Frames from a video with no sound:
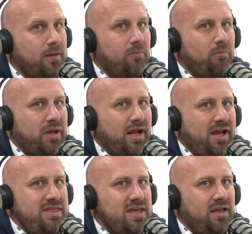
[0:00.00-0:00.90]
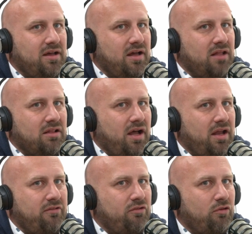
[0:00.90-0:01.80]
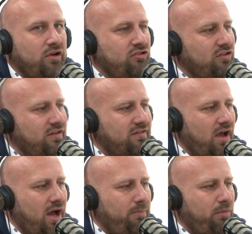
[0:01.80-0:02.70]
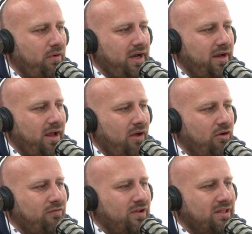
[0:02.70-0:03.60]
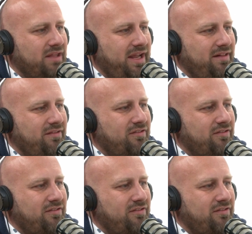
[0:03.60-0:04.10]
But I think a lot of Christians operate out of a lens